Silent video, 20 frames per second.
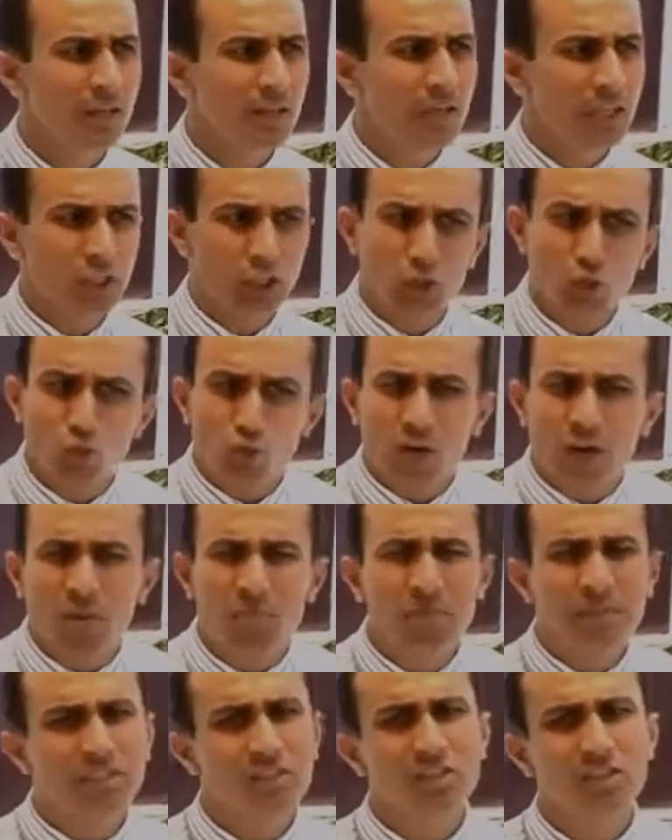You
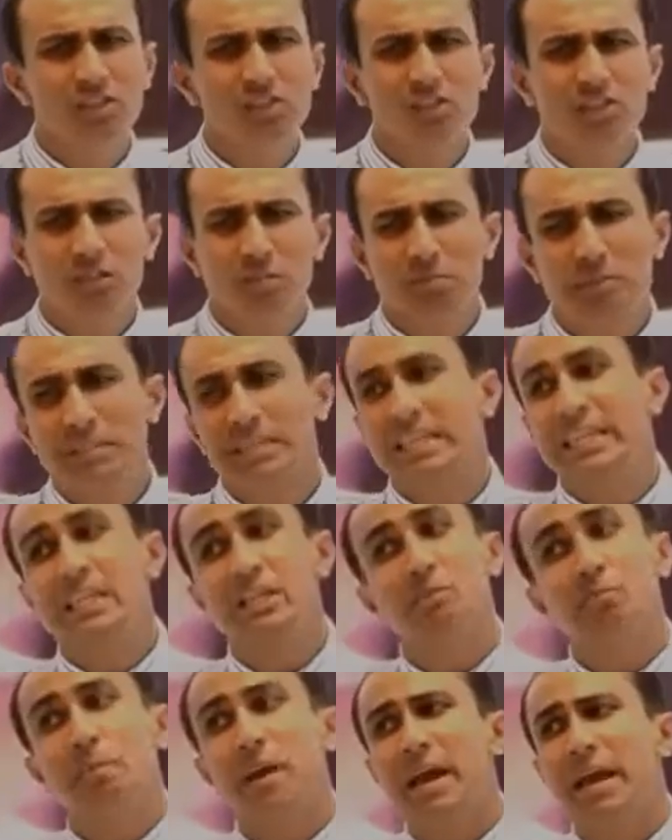commit the sin, but
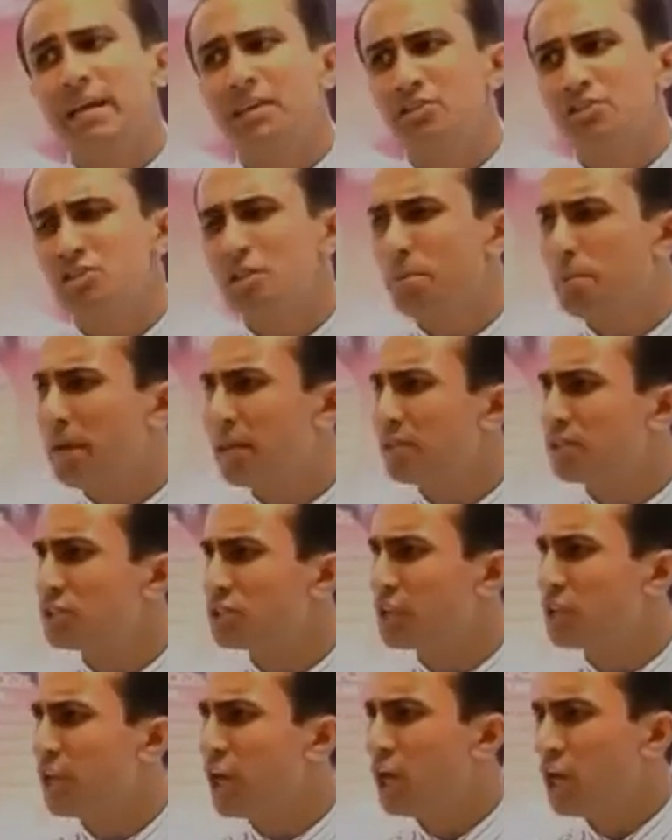he pays the
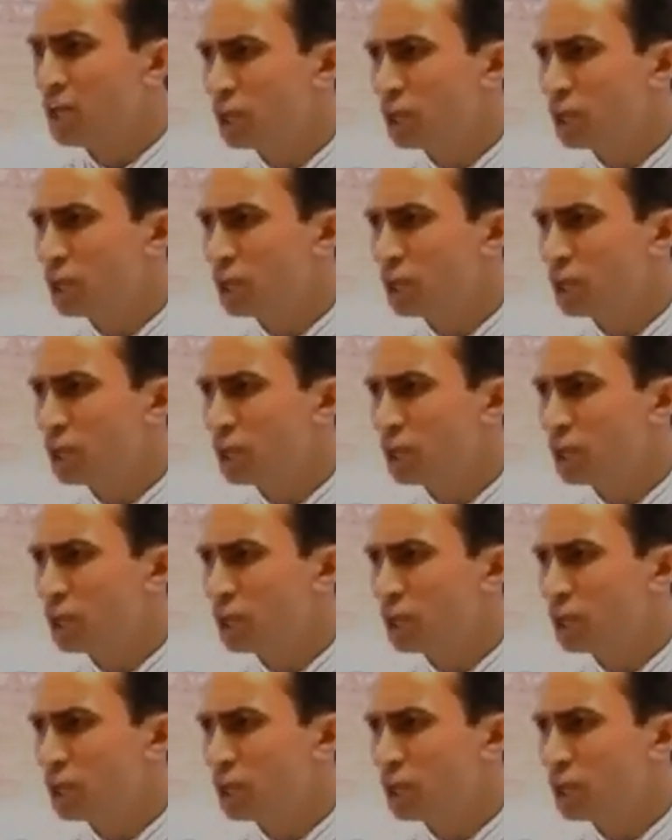penalty.